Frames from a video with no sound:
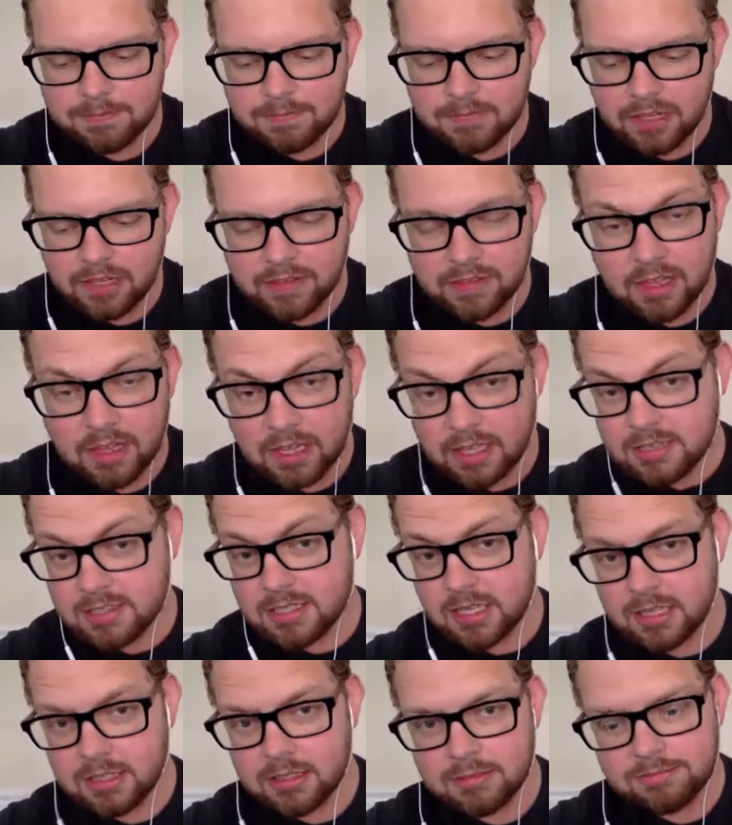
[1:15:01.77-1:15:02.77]
like I
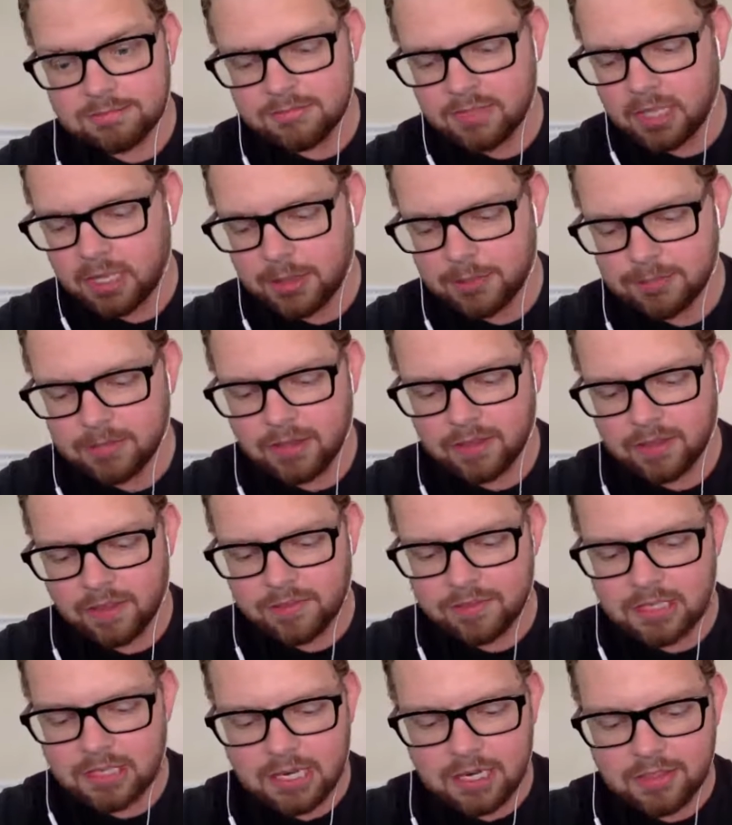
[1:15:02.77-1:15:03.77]
said, I
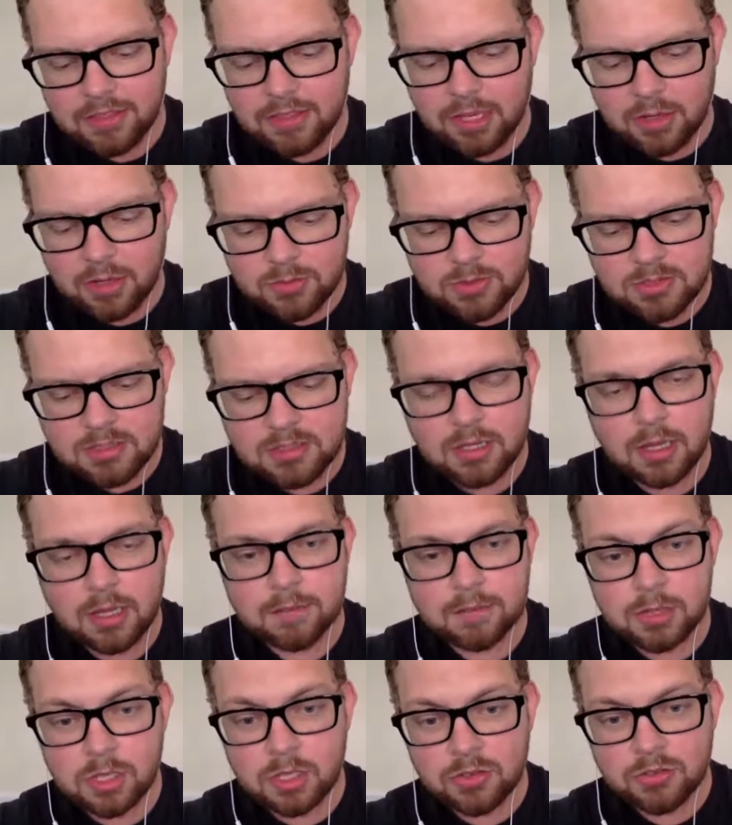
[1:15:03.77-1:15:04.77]
loved it. I thought it was
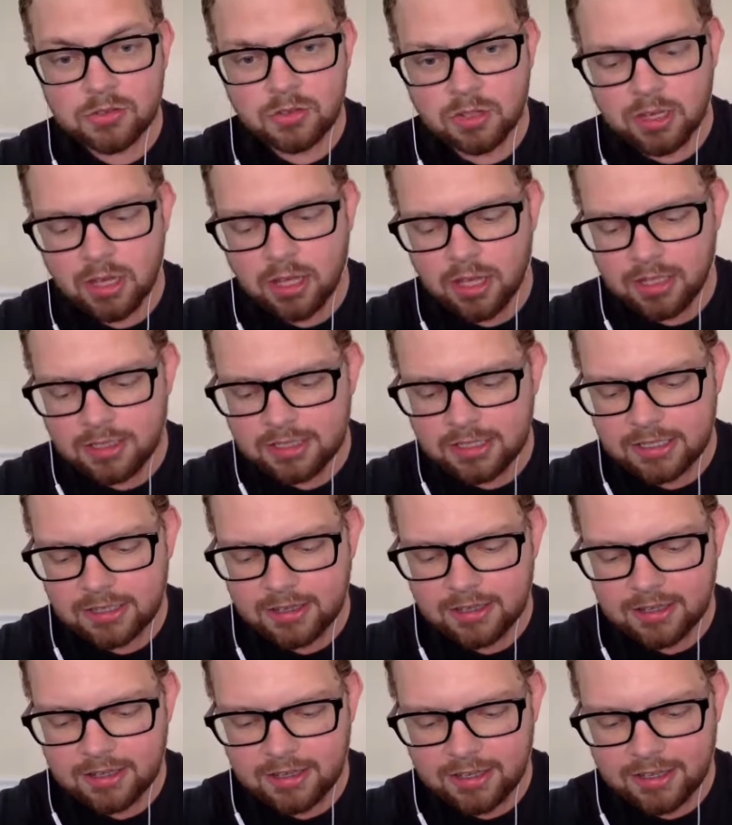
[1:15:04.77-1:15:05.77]
beautiful and
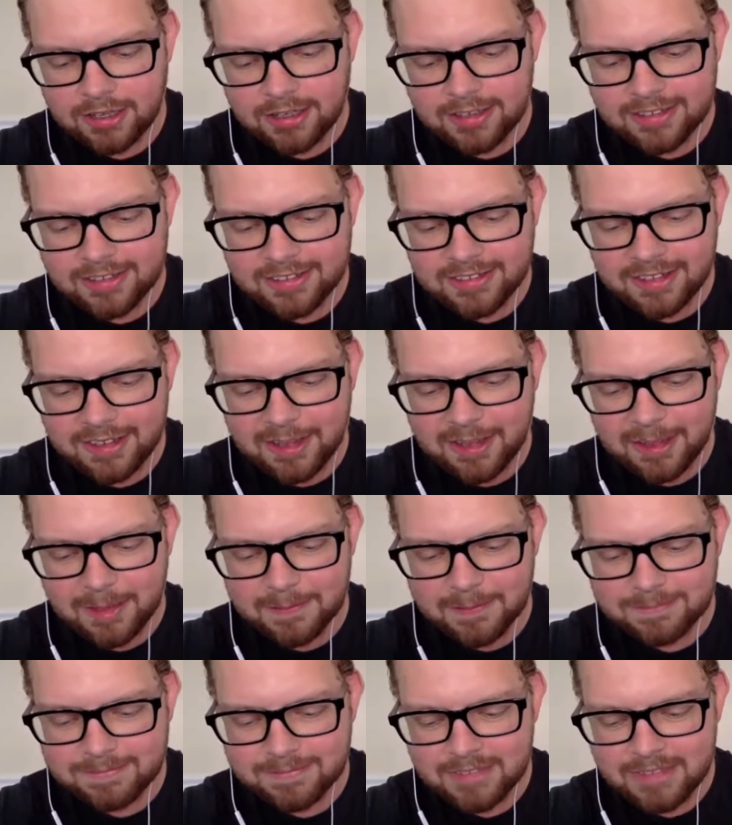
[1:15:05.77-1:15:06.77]
haunting, and
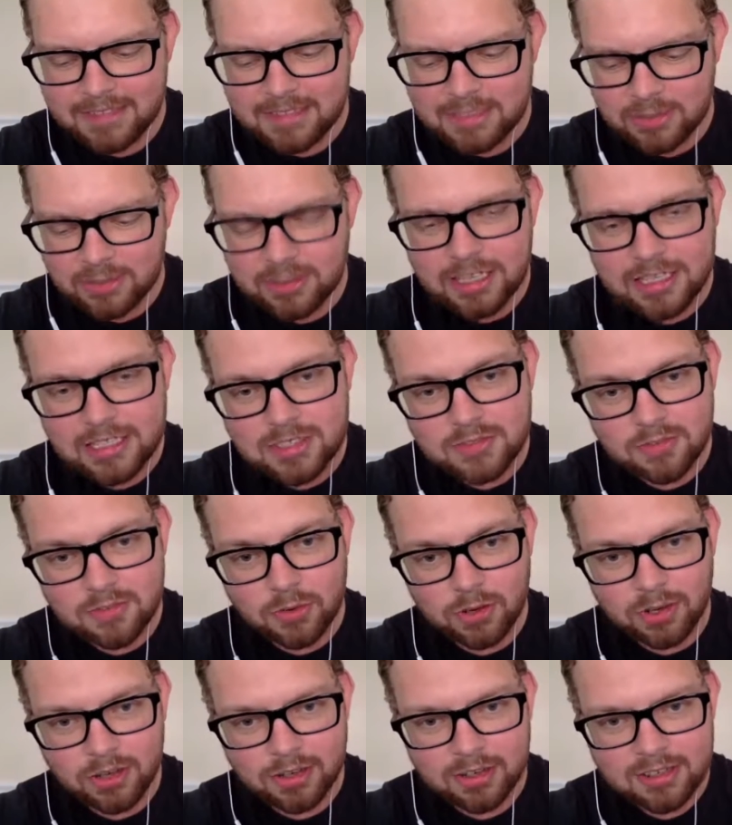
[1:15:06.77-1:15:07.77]
so thanks
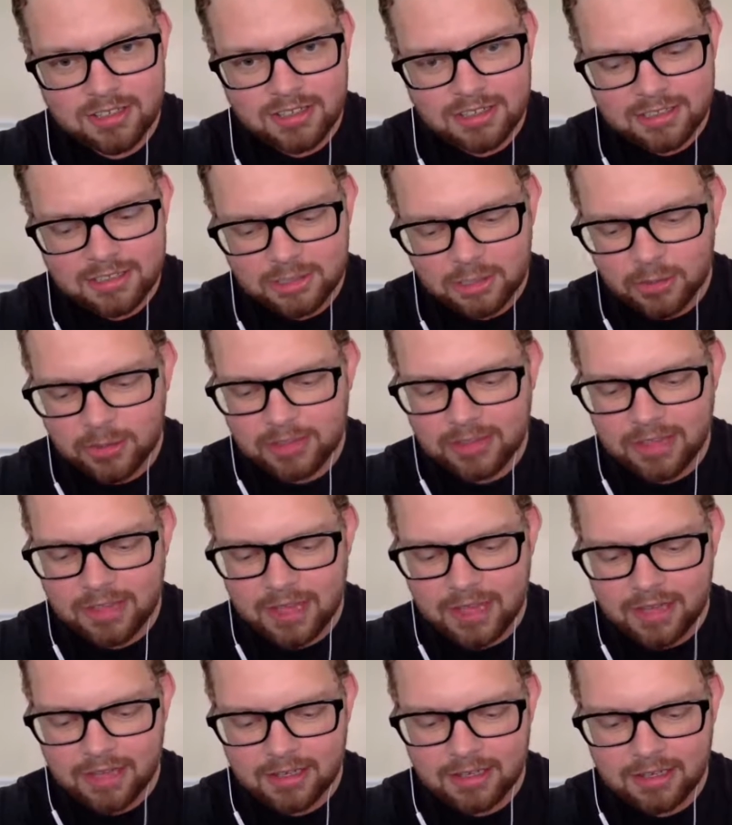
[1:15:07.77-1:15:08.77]
for doing
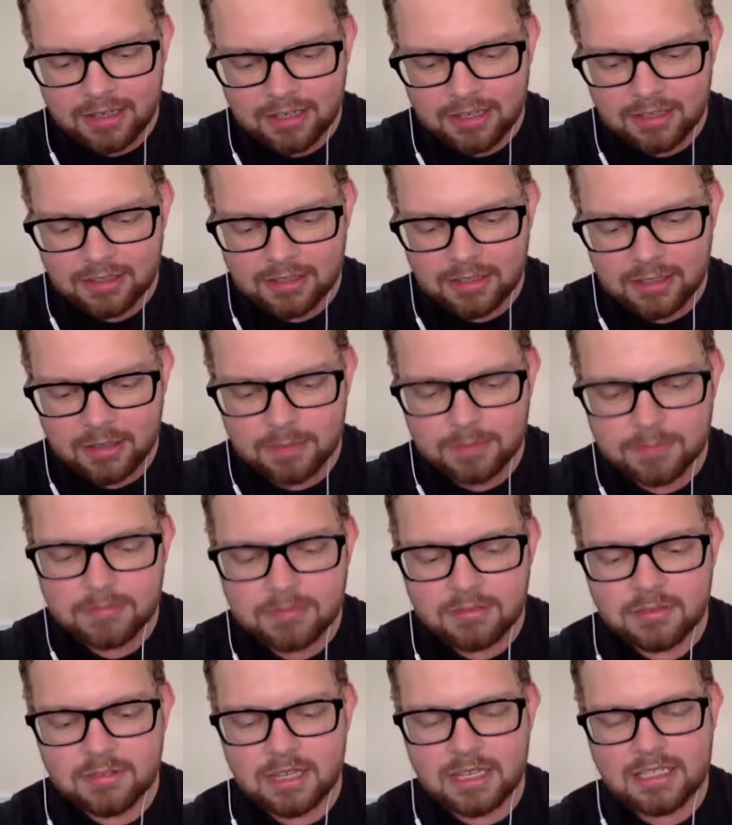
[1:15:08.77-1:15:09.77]
that,
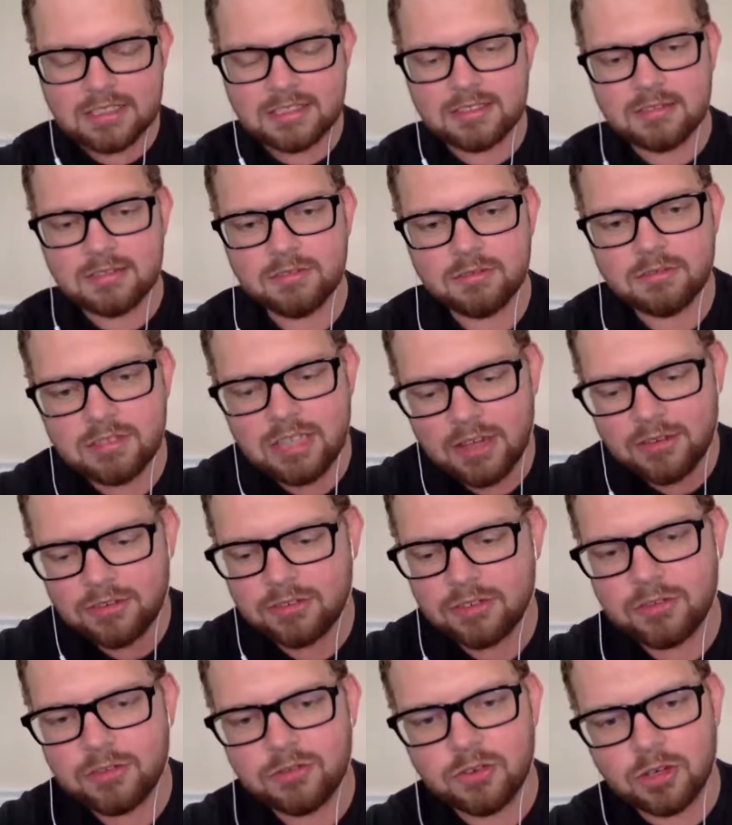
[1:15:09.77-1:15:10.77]
and thanks
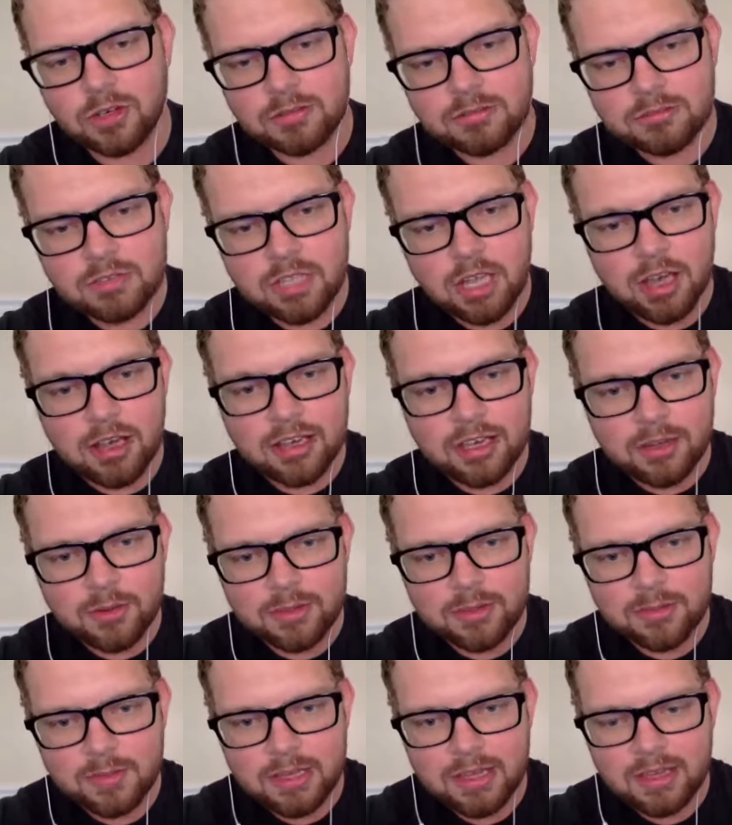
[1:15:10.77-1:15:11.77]
definitely for talking
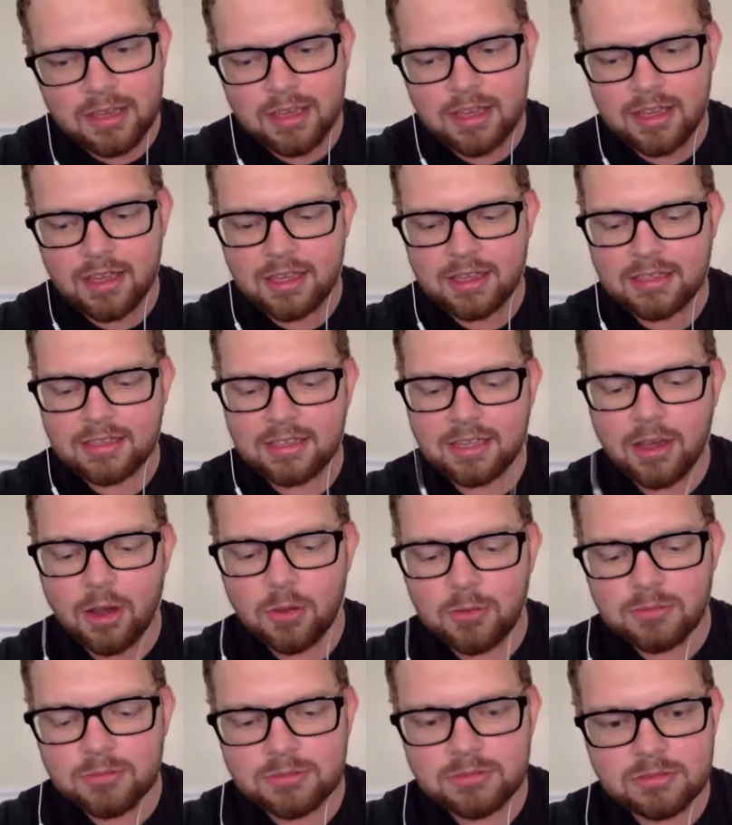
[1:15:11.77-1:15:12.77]
with me, and
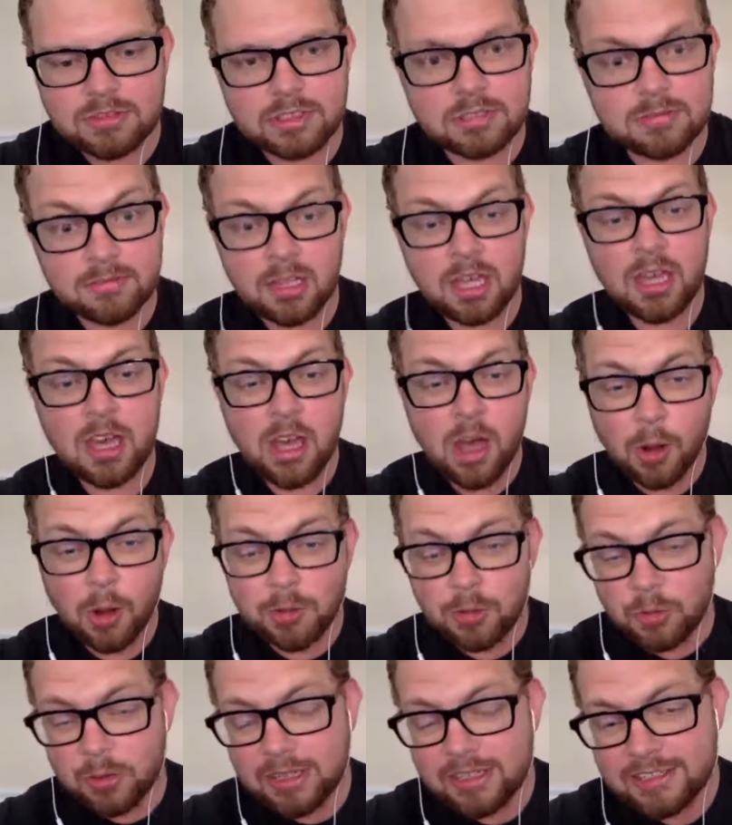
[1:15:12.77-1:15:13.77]
hope
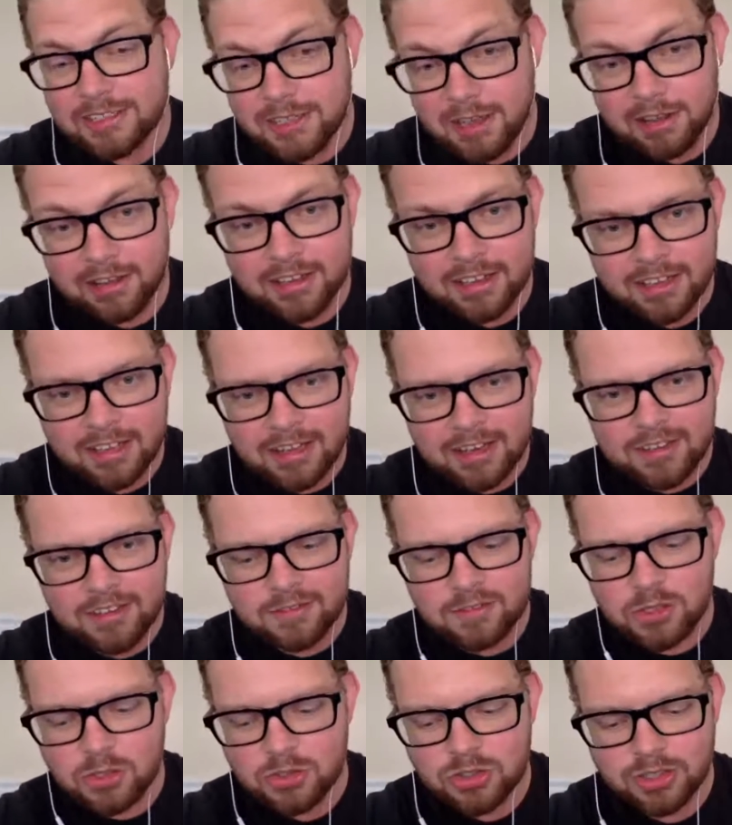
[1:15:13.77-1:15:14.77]
that we can talk again in the
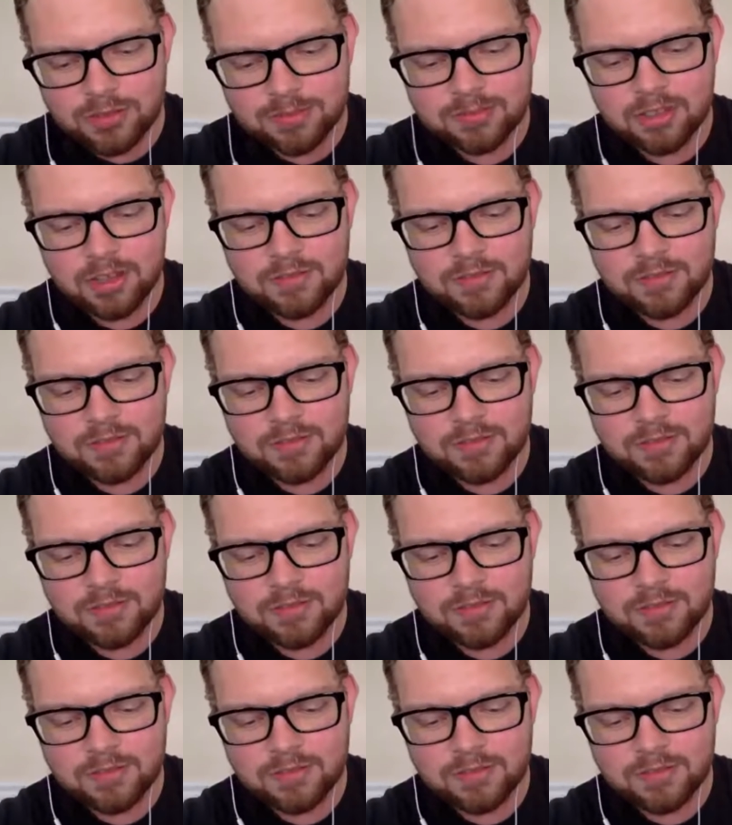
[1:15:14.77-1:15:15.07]
future.